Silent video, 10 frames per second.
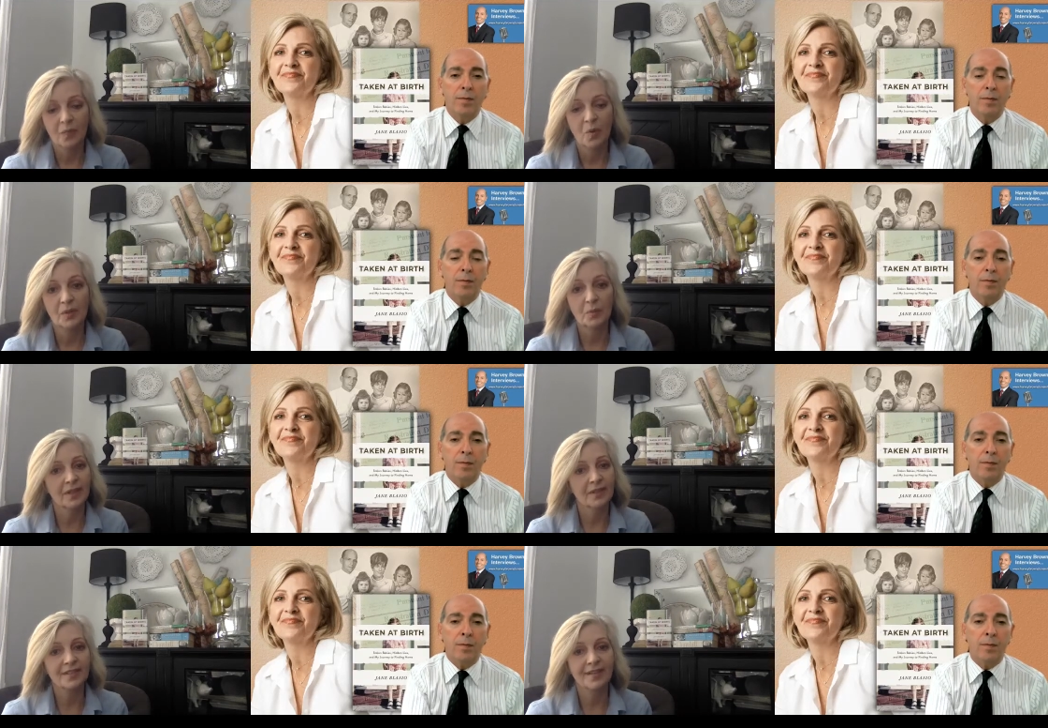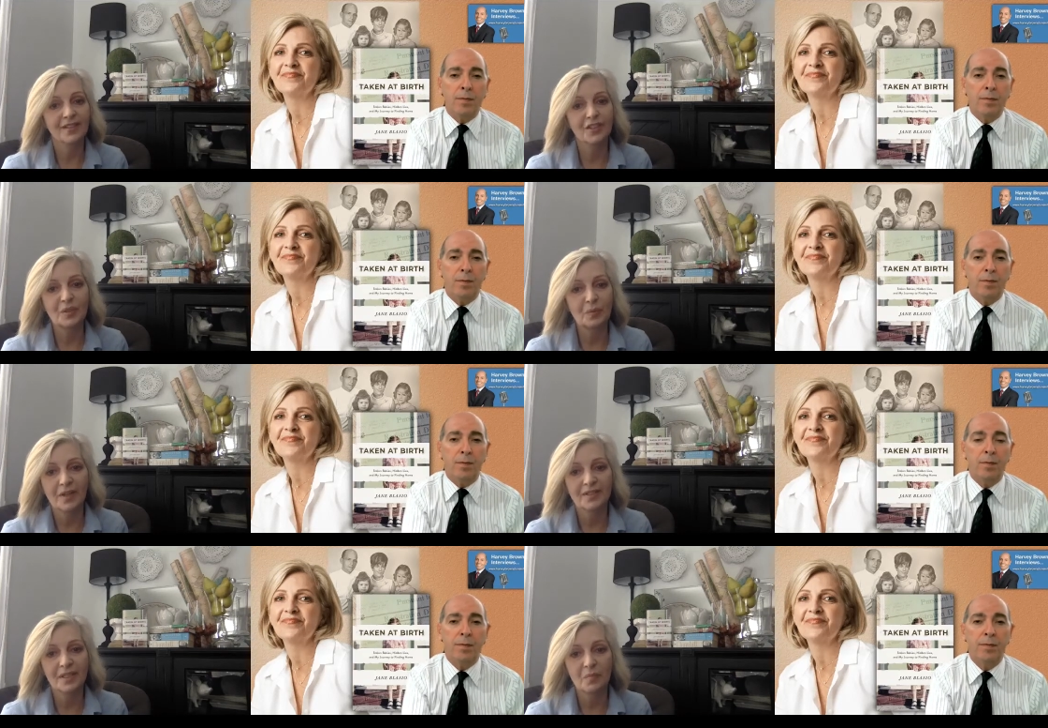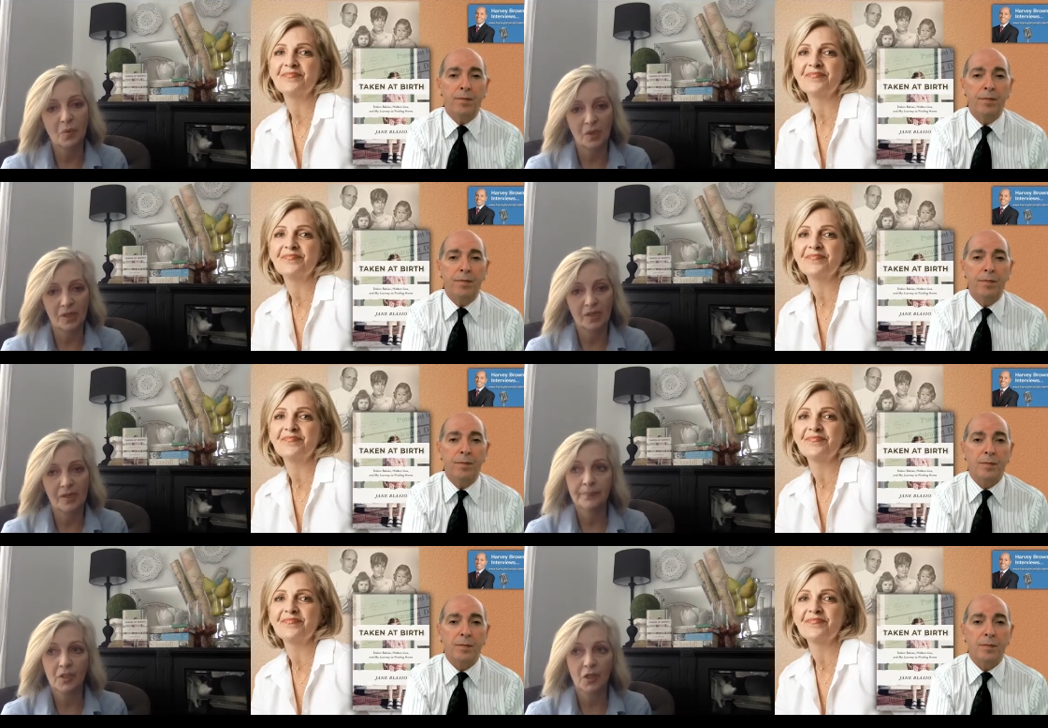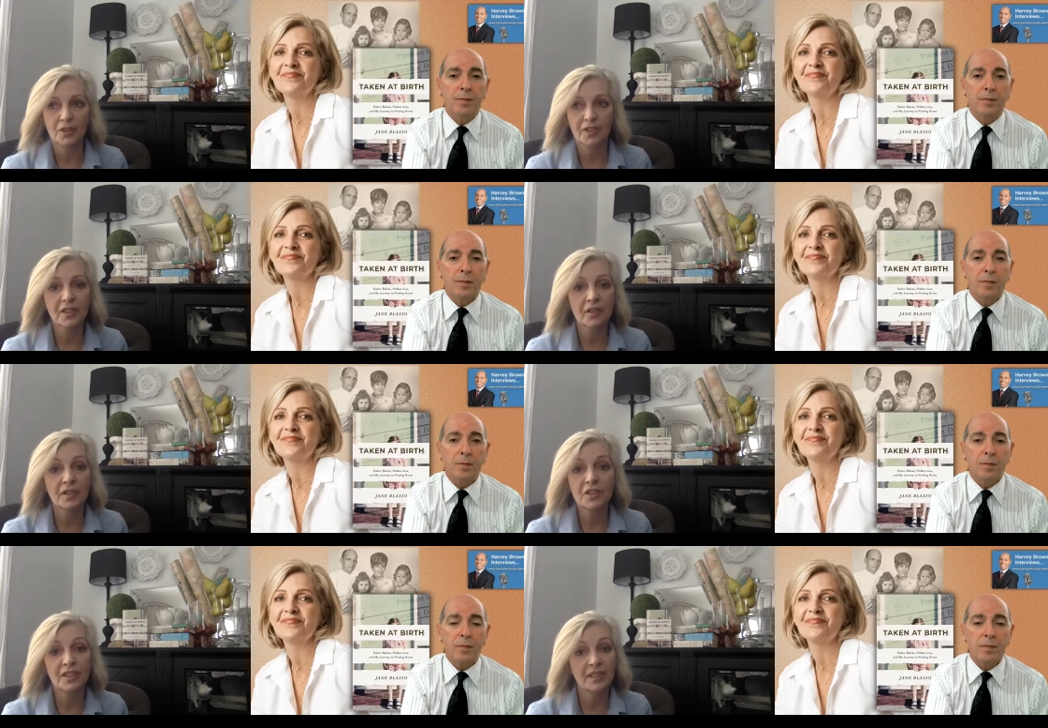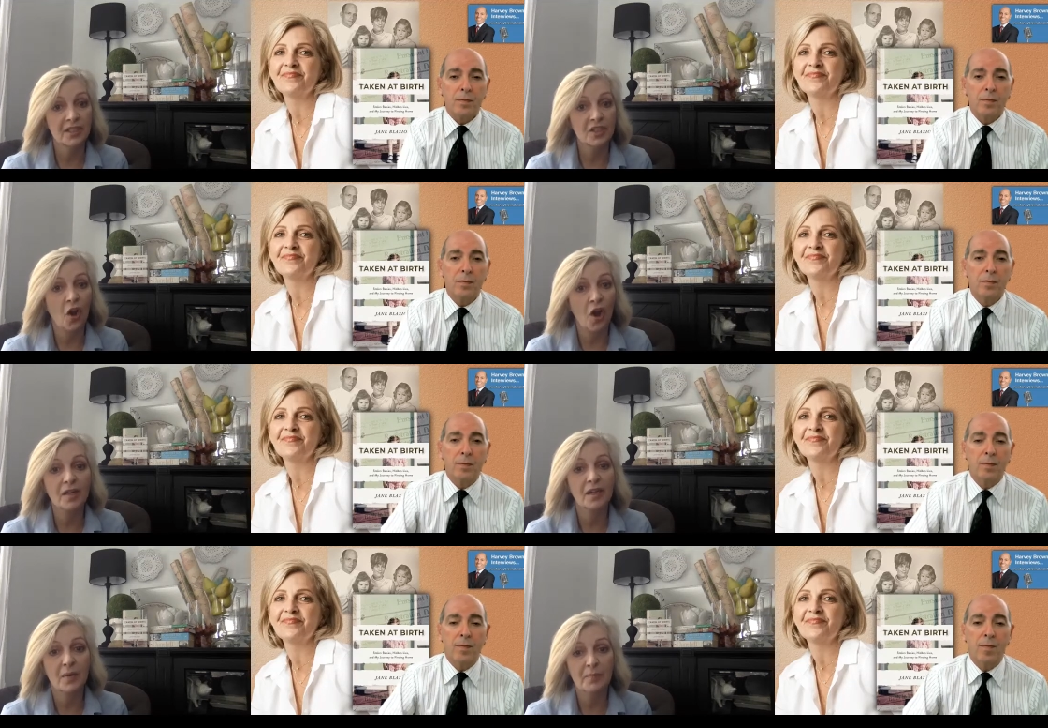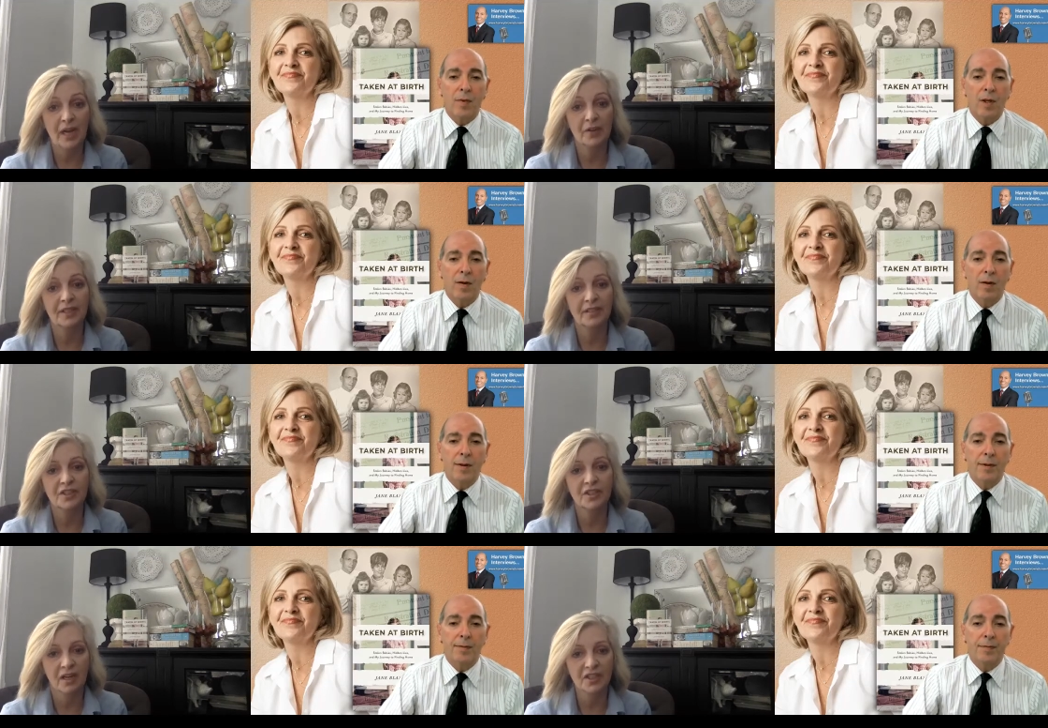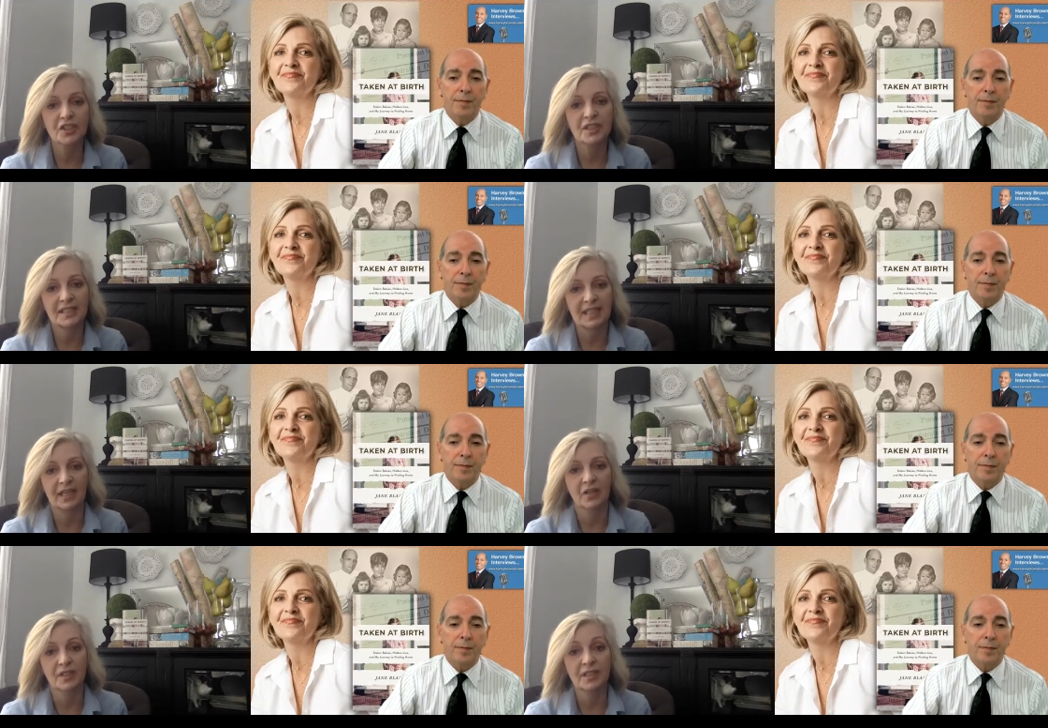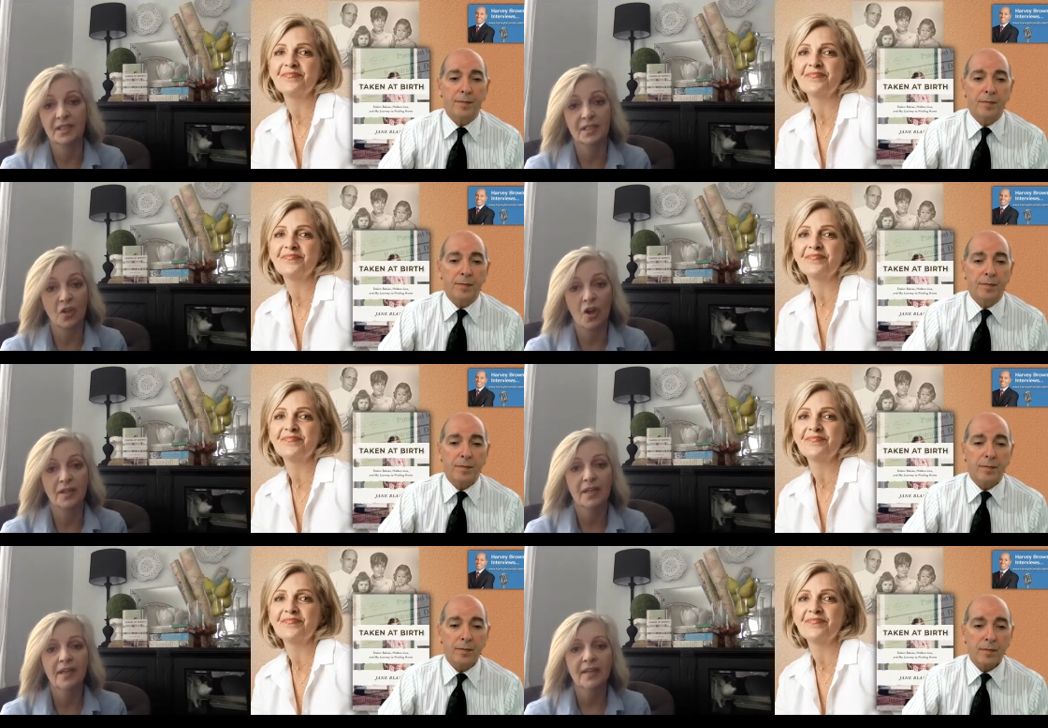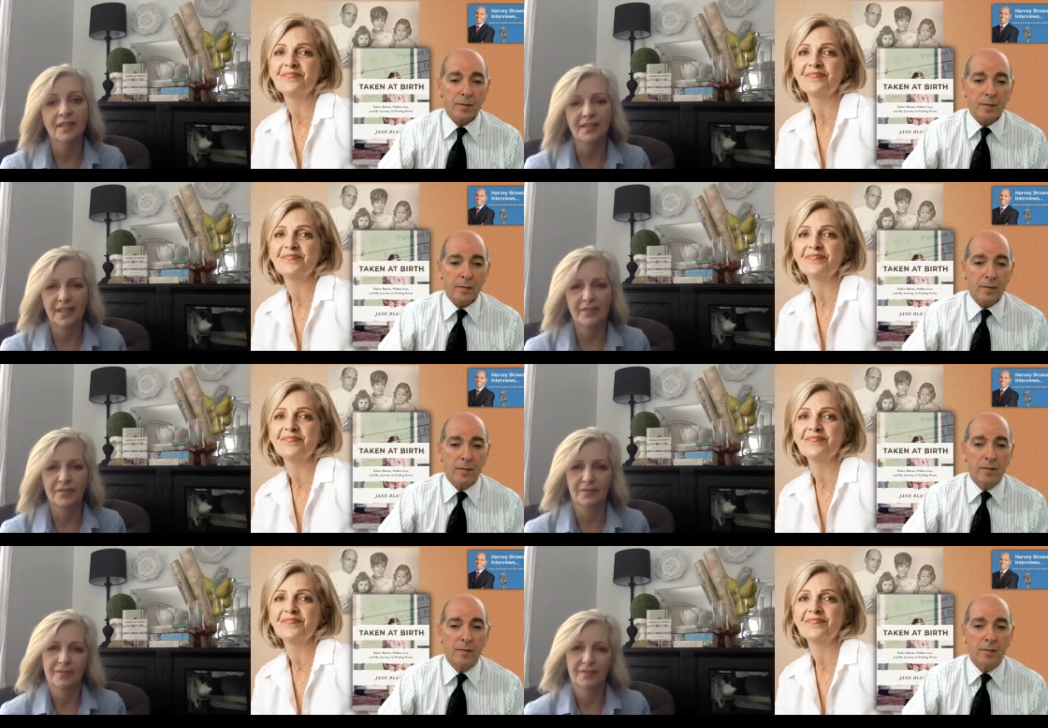Speaker 1: One was that she wasn't more articulate. She didn't talk about it. She hushed it down and didn't talk. And kind of,